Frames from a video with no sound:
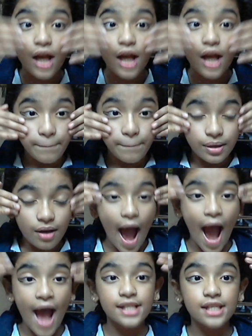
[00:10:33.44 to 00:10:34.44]
up
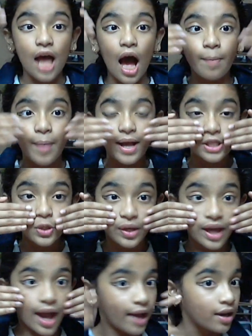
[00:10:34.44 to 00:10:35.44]
as
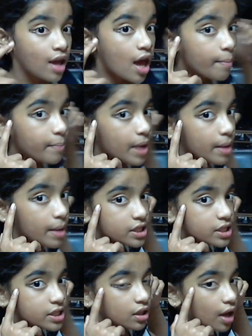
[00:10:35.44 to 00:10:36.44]
you can. Maybe
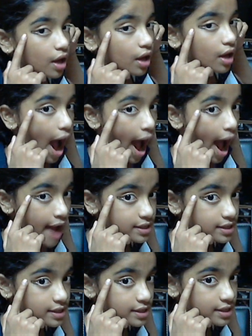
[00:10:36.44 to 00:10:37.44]
till the
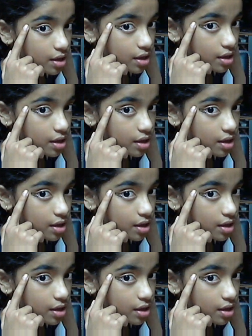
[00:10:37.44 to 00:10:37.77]
ice,